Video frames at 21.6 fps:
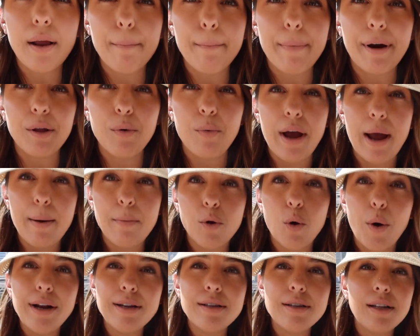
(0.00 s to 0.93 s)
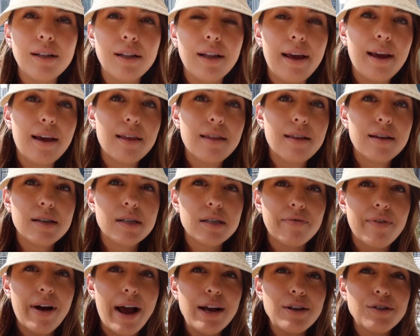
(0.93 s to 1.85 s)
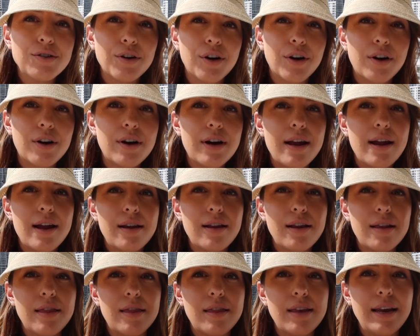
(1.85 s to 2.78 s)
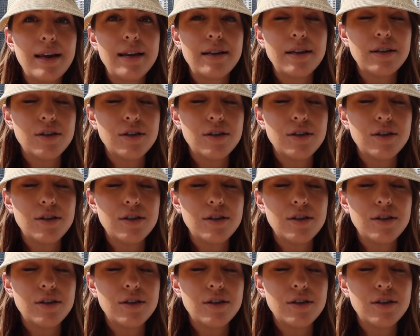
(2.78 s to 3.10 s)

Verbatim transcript: By the way, I'm going to link this visor in the